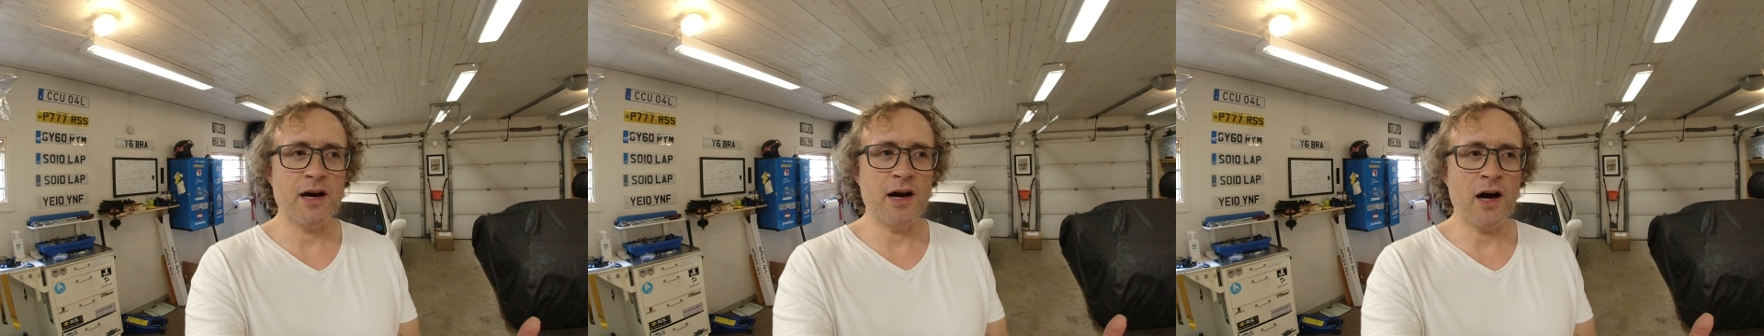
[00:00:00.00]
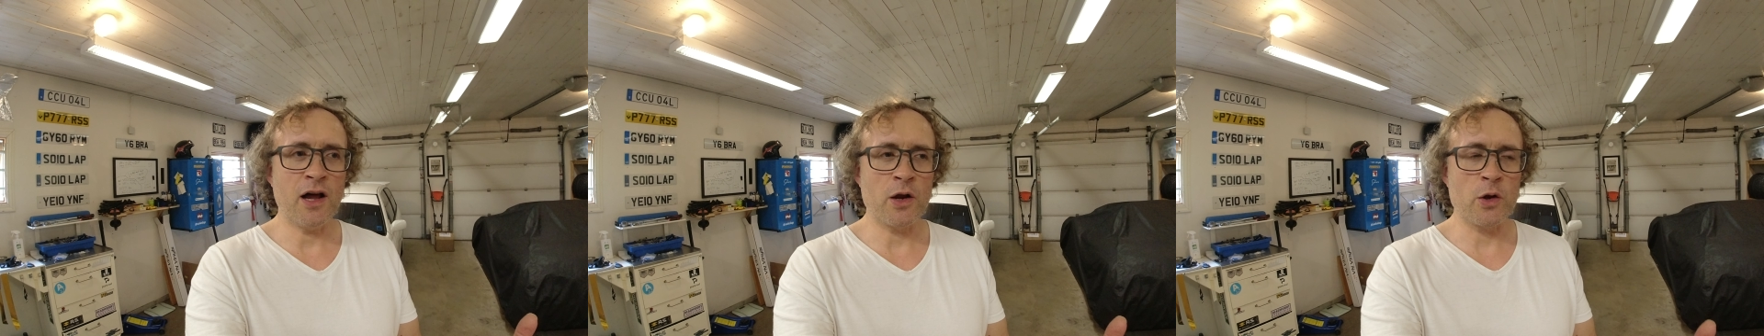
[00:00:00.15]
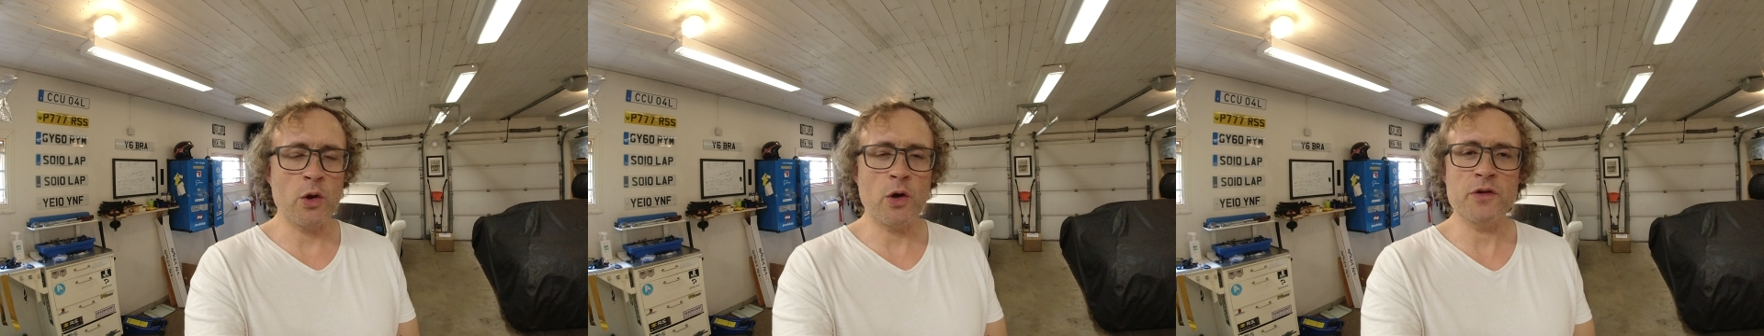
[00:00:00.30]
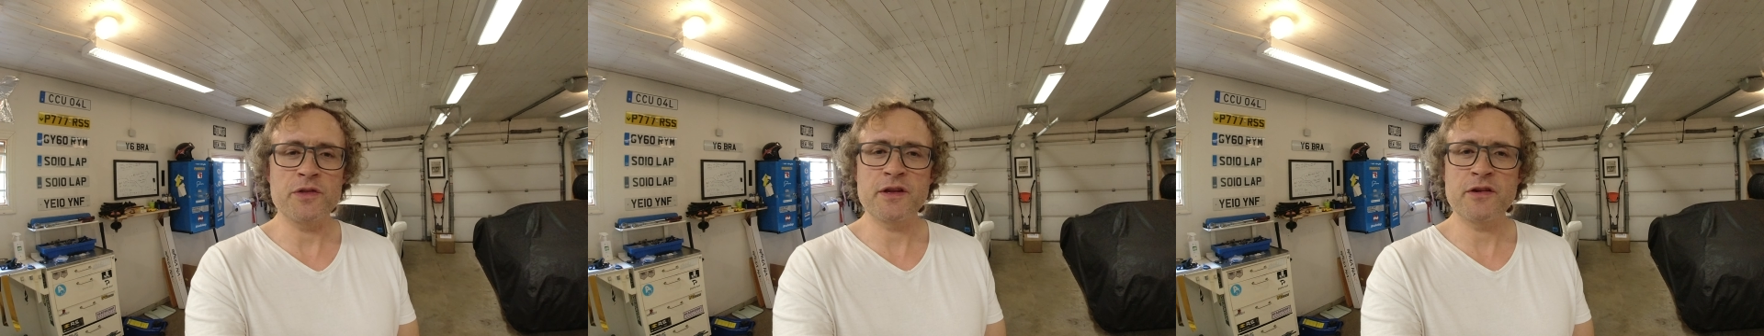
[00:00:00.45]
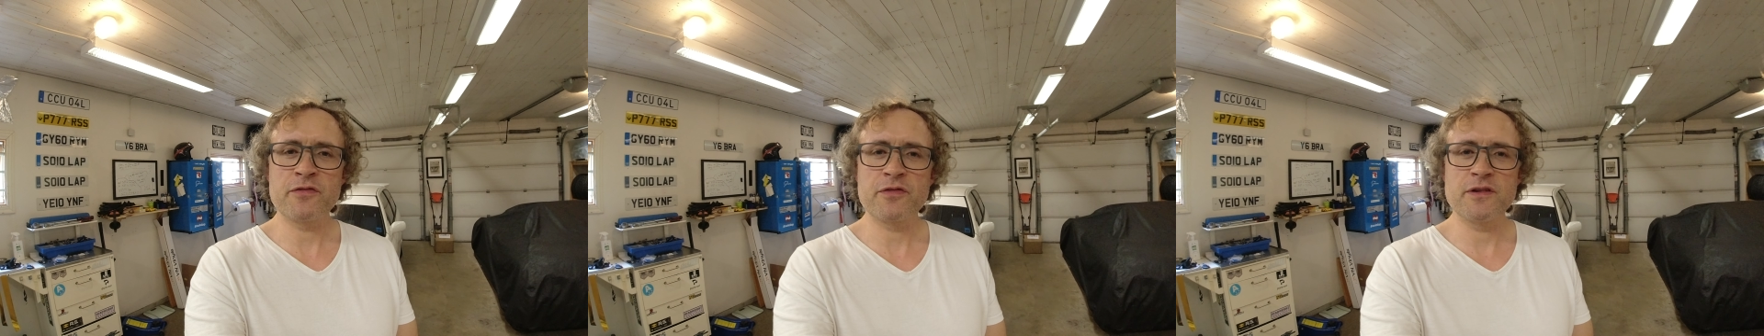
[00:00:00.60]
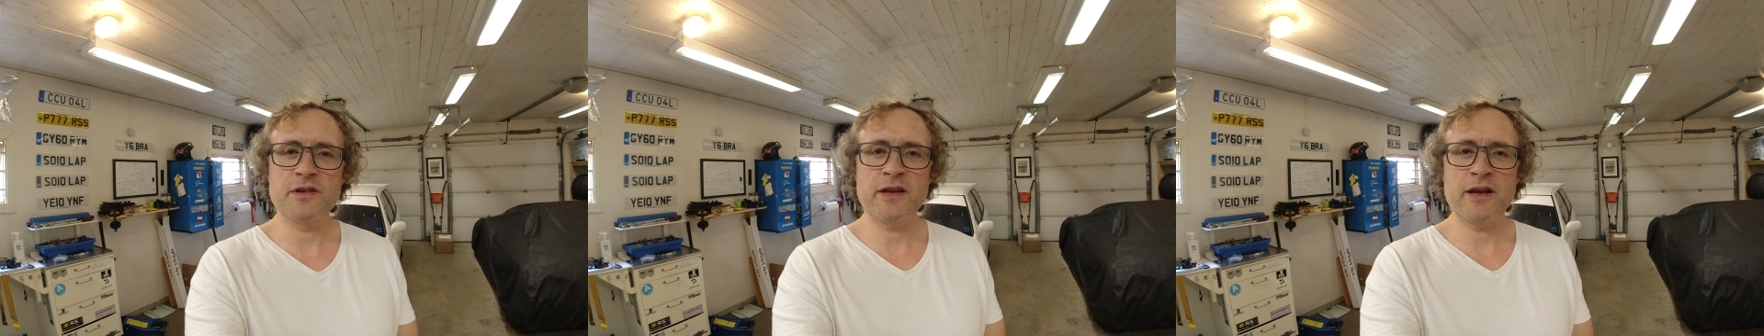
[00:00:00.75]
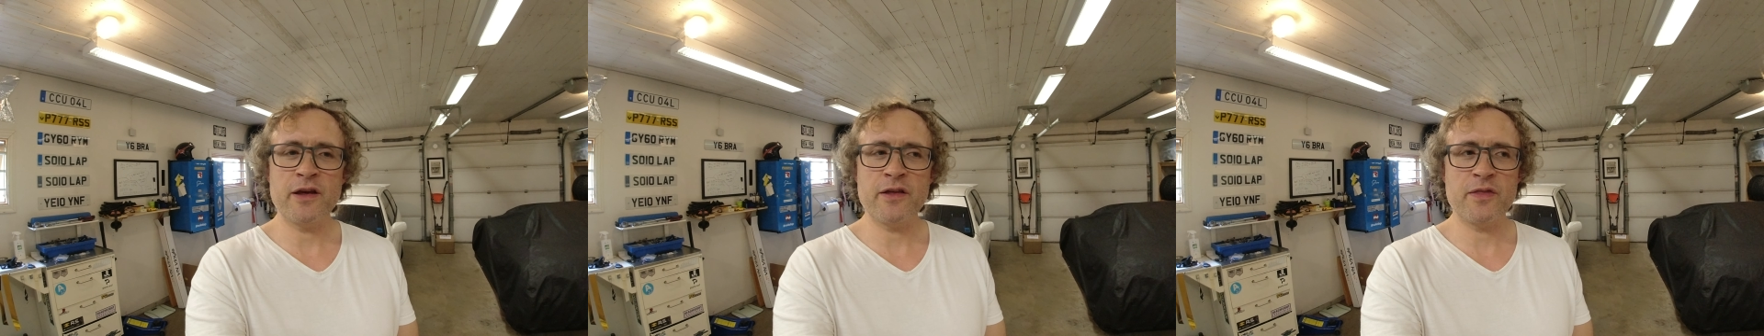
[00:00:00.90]
a lot
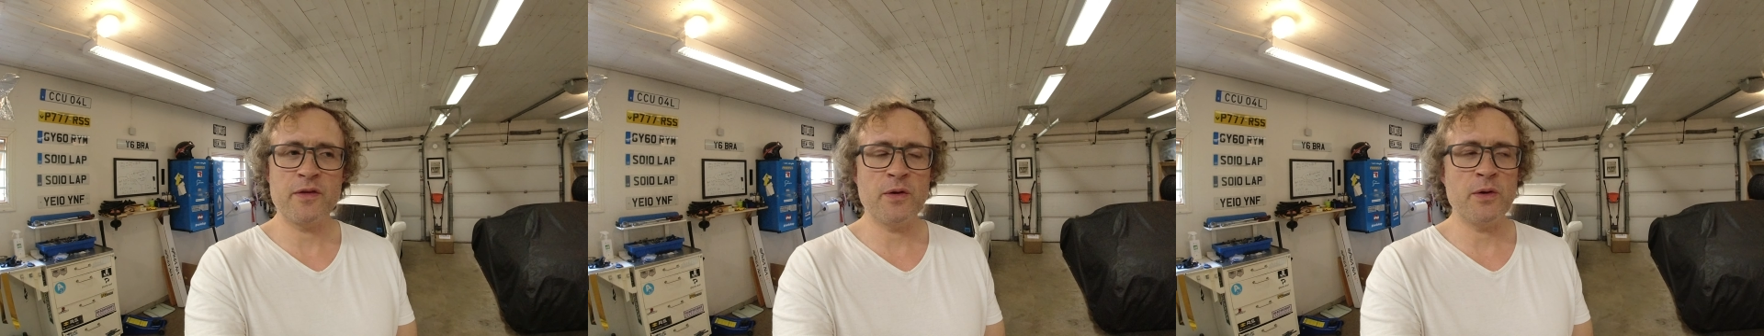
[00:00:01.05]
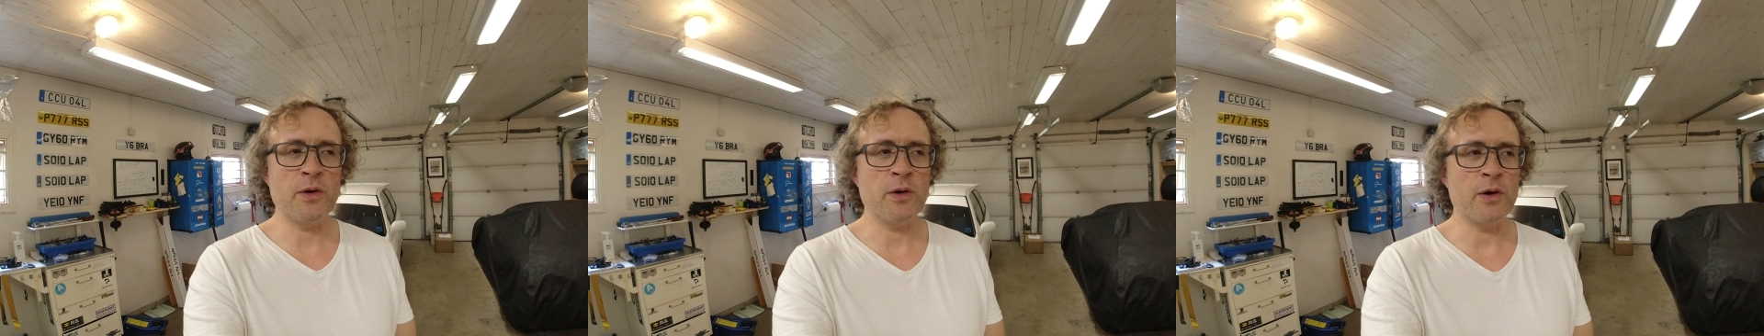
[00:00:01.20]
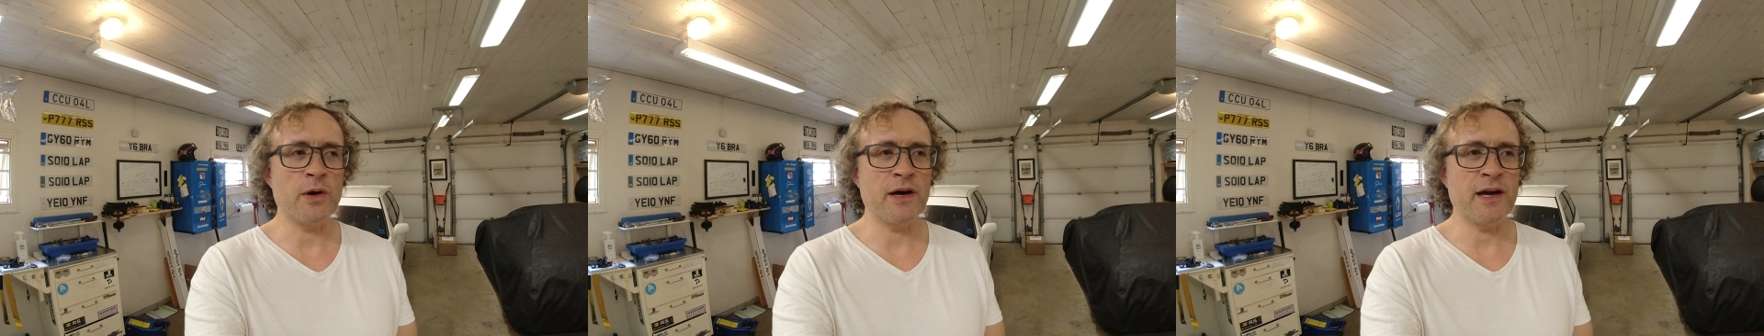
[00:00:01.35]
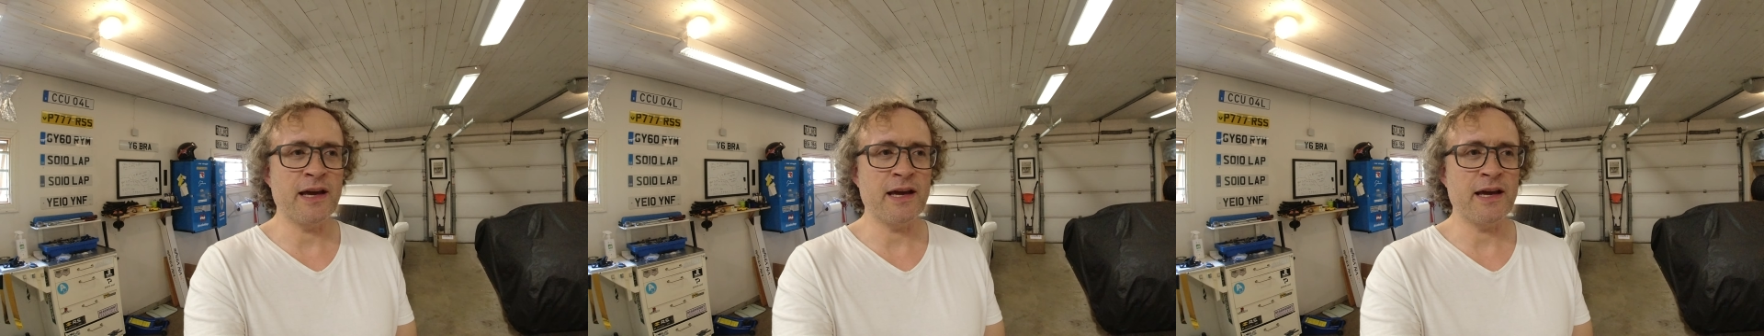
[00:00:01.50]
different than I thought.